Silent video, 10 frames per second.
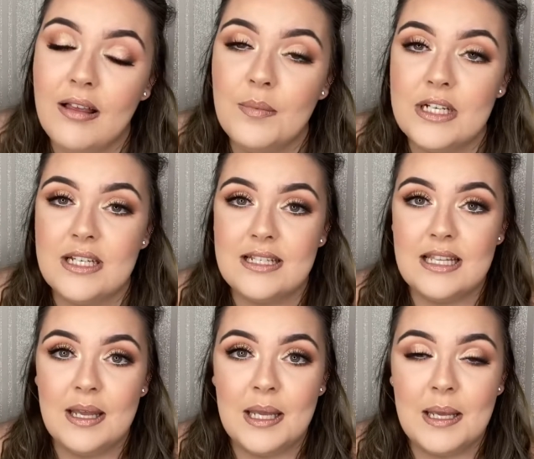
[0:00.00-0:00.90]
which is
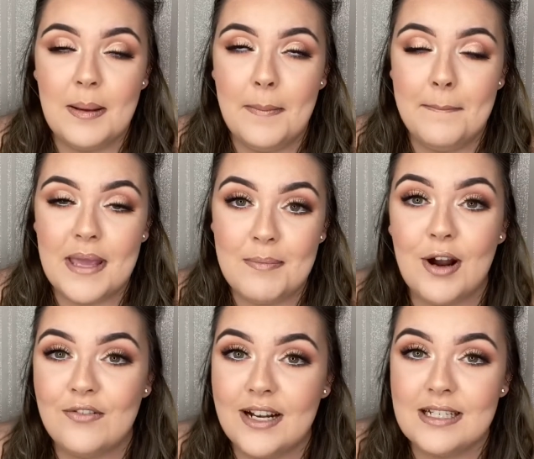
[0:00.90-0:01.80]
the Be
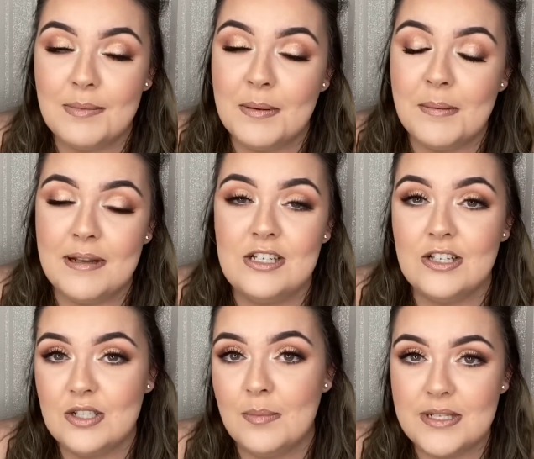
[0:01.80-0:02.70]
Perfect Mama Mitchell
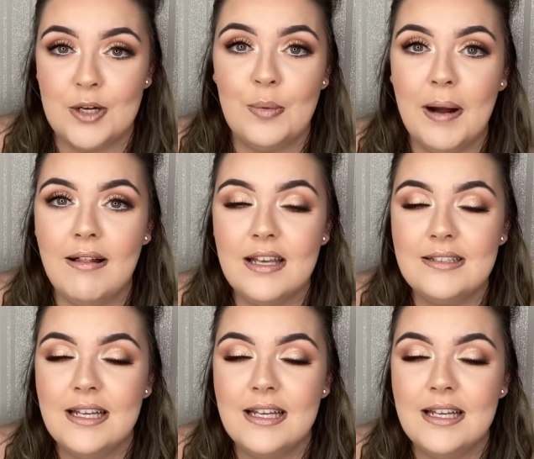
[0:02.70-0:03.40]
Sub-Zero palette,